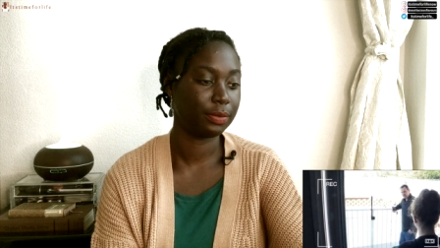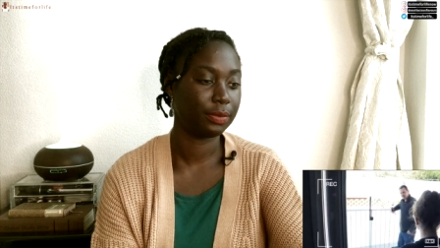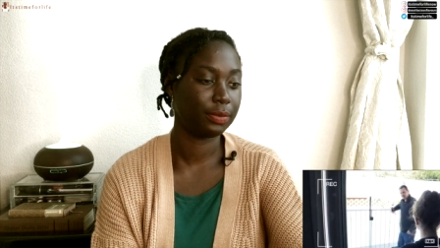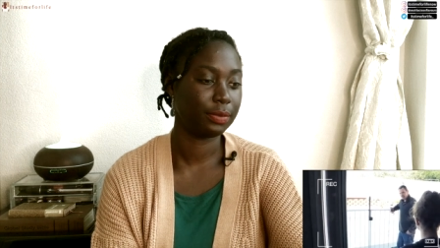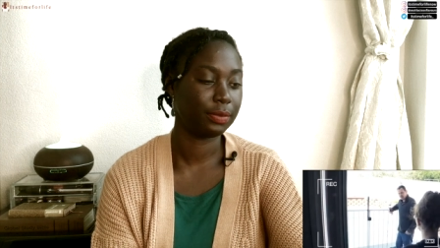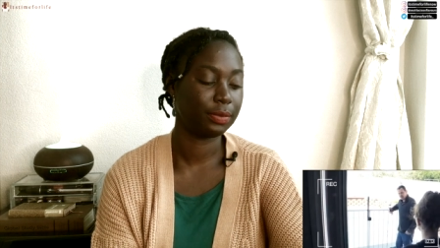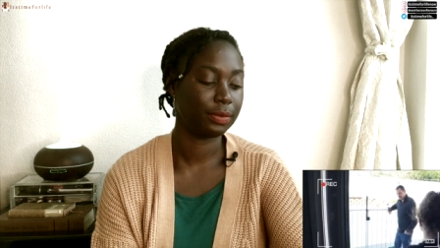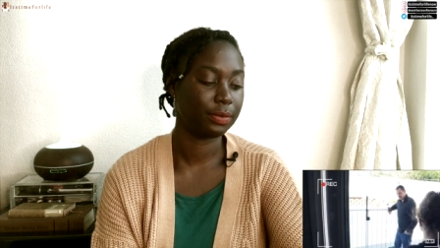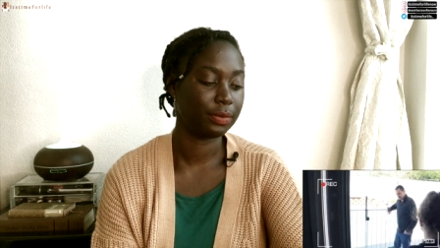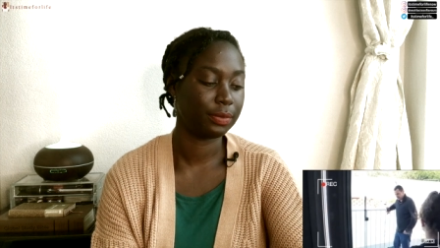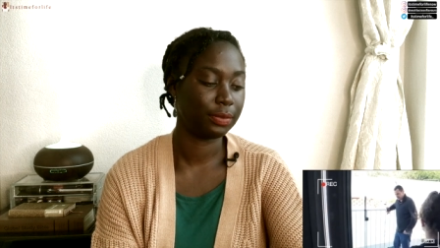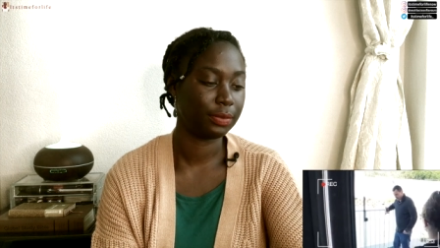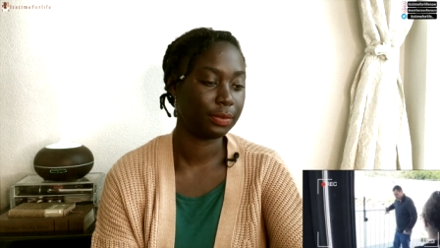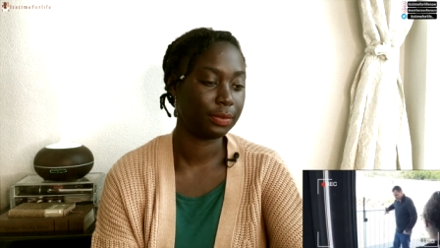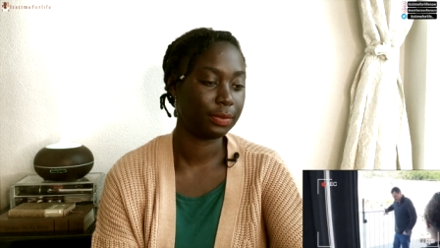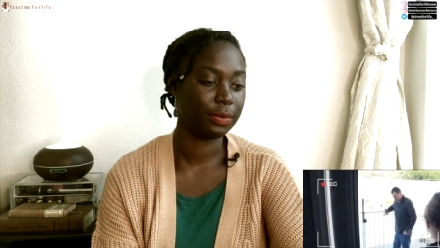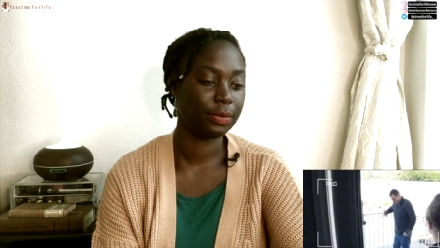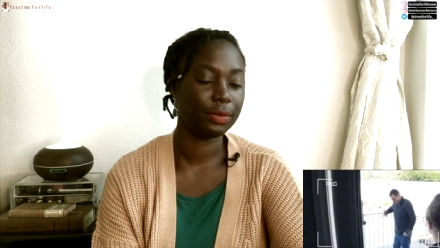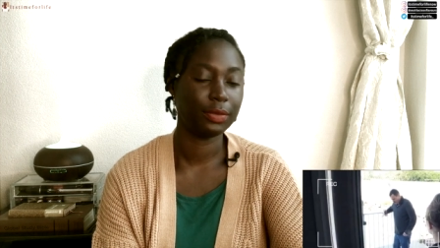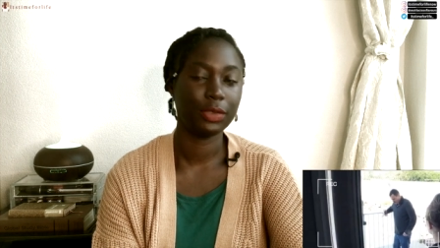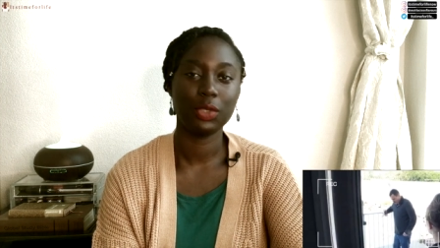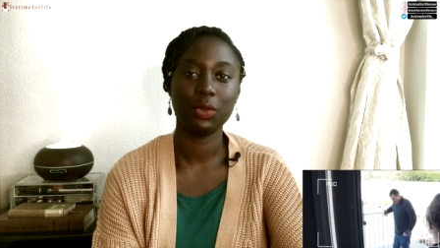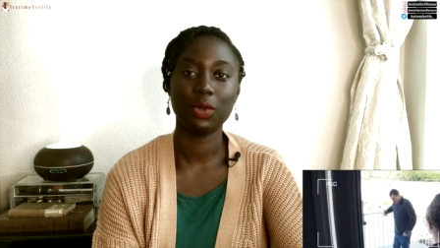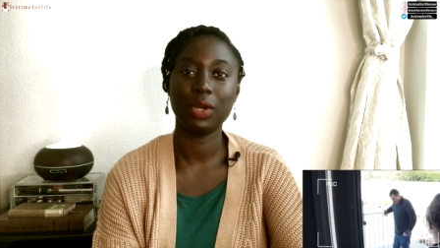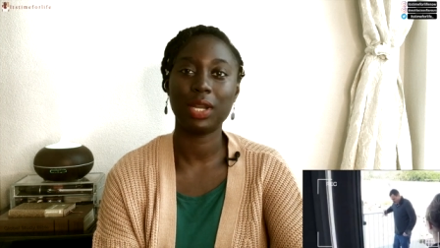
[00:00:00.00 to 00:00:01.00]
Why is she calling?
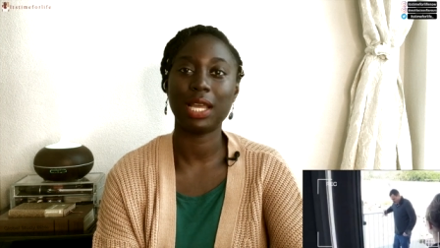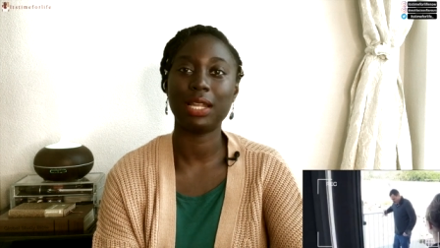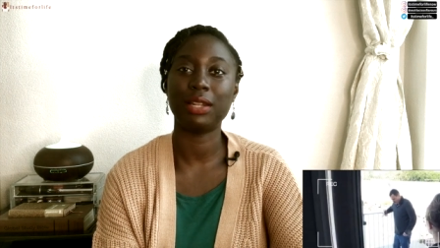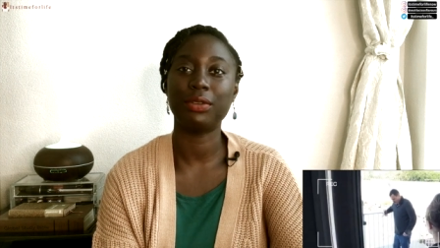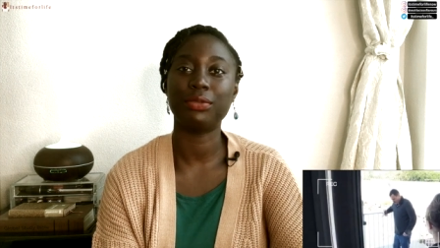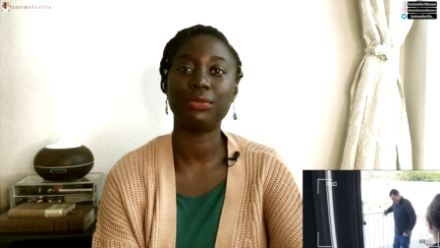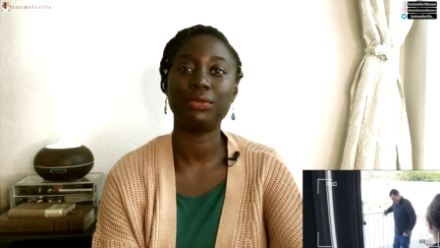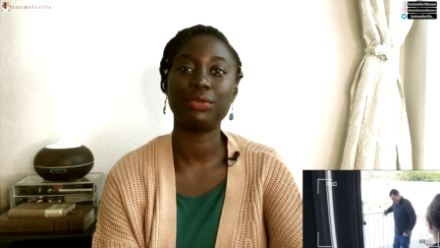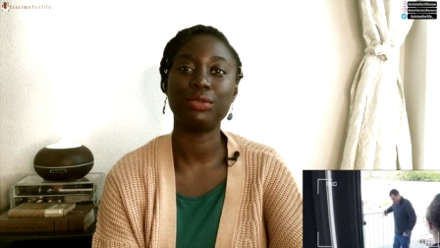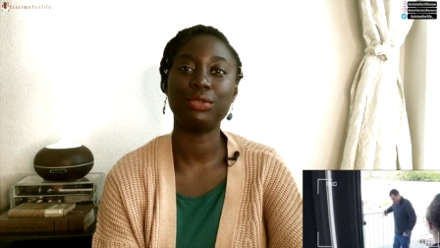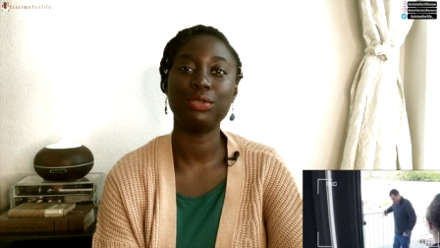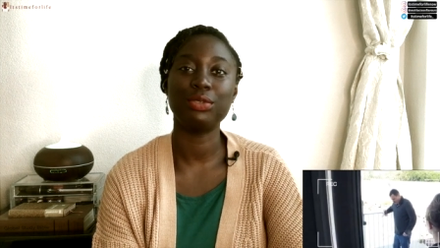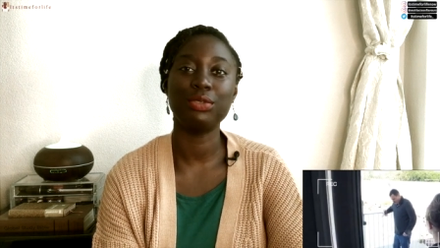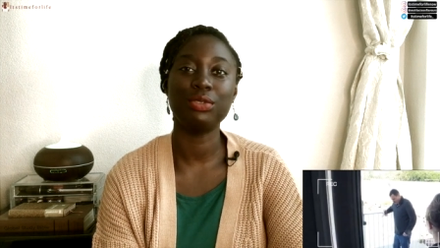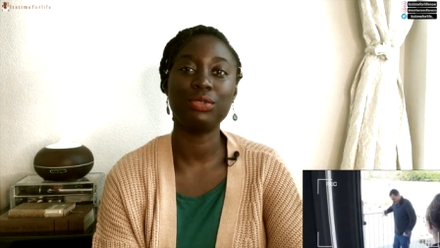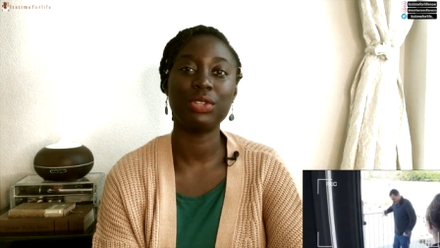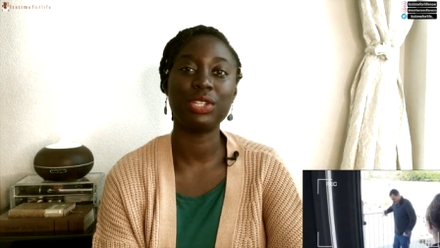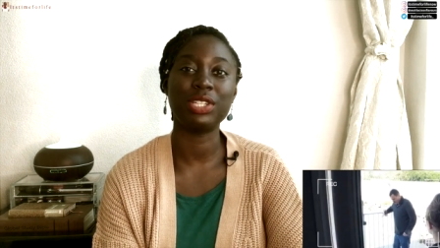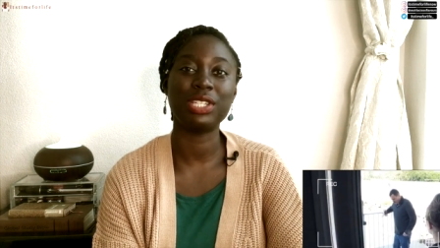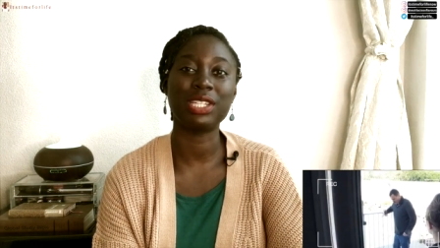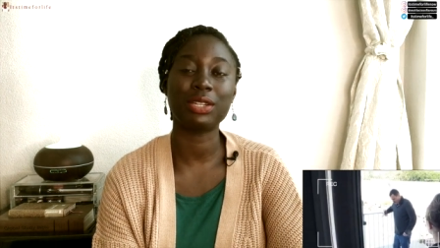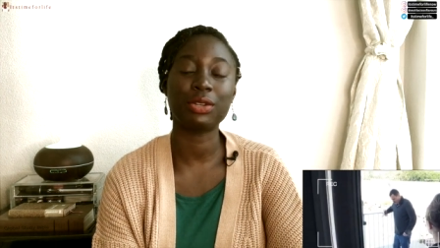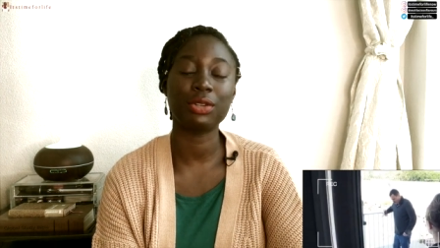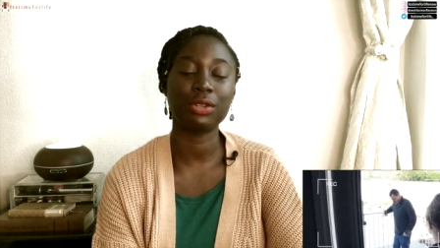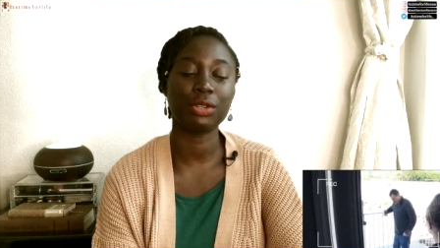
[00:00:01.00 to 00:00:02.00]
What kind of
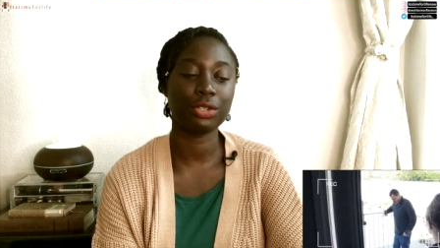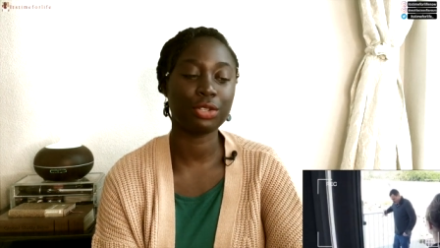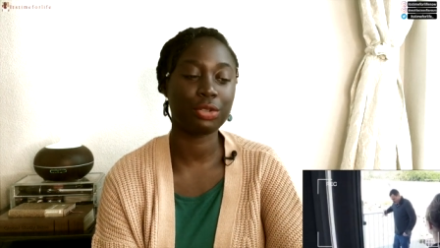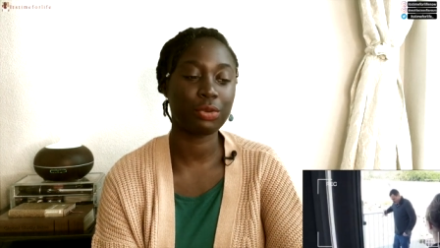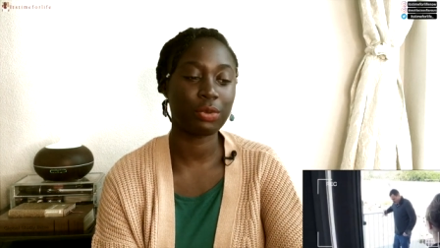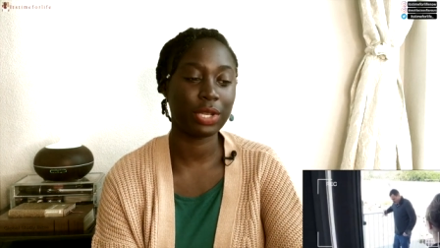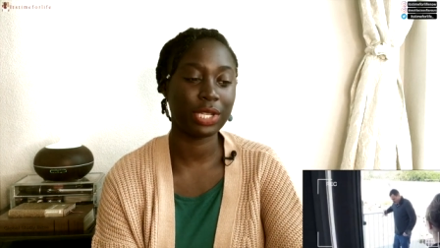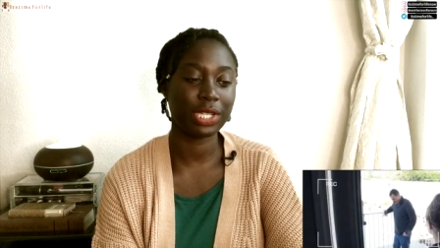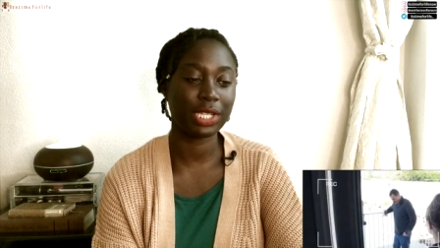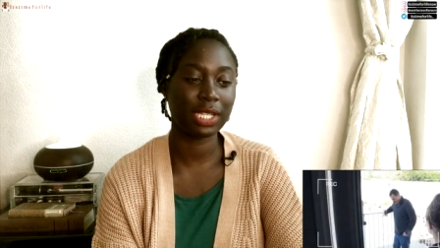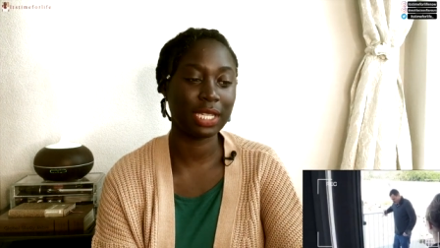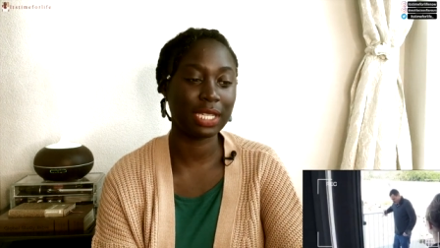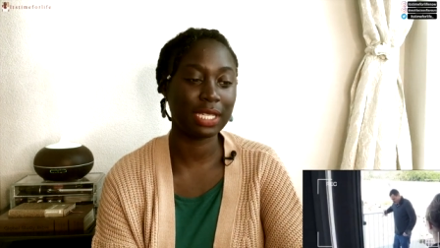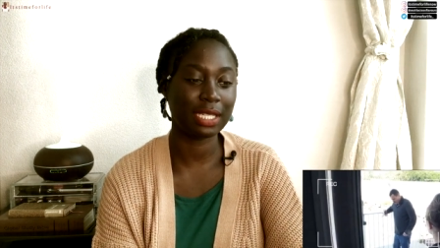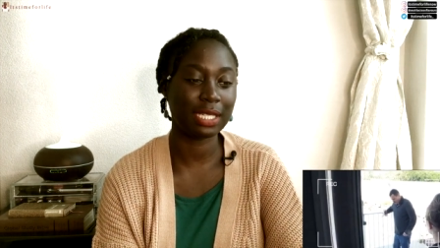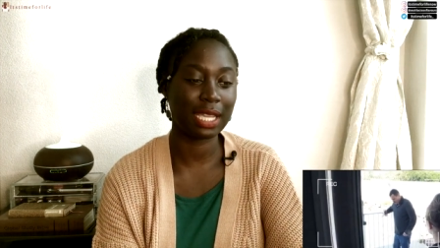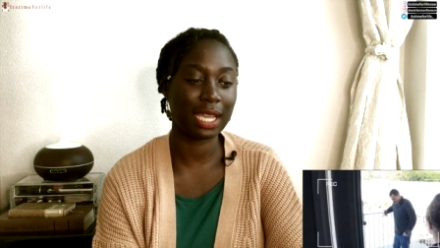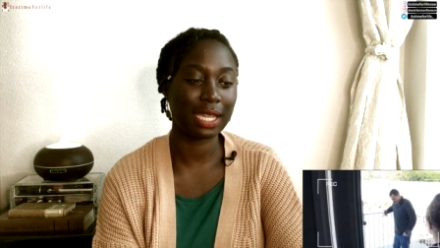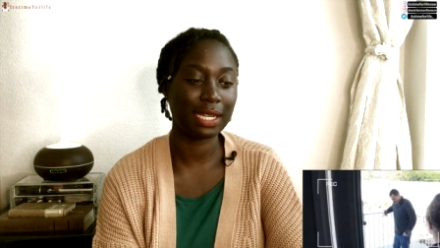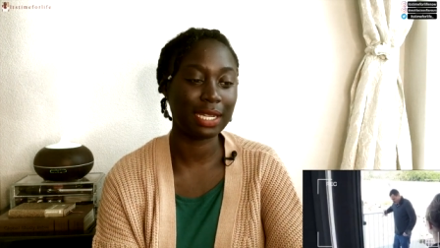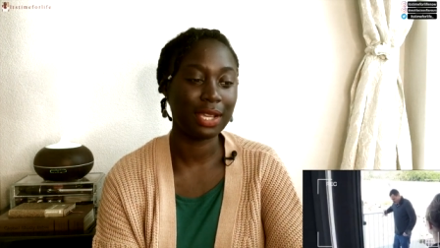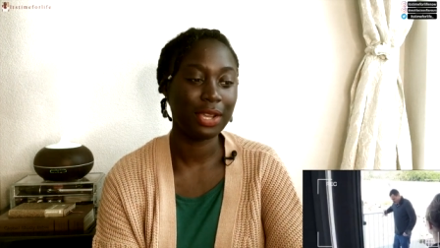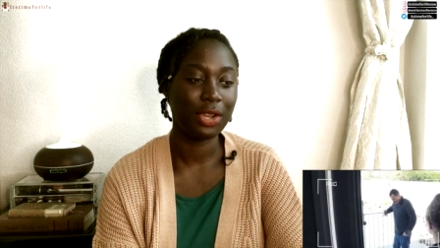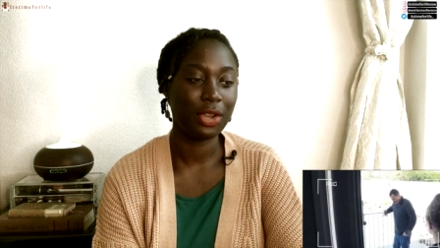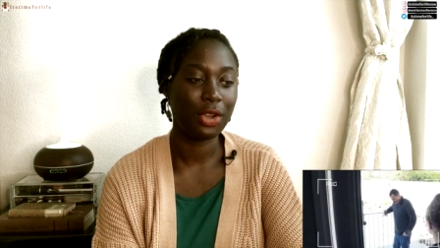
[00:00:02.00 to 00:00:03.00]
ridiculous question is
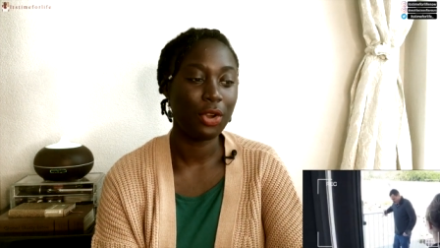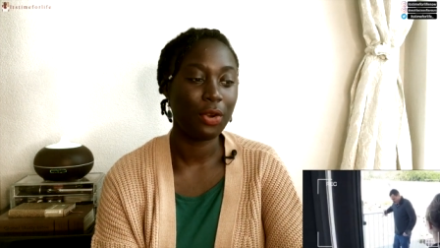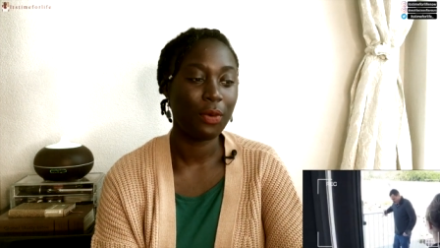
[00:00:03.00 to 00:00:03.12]
that?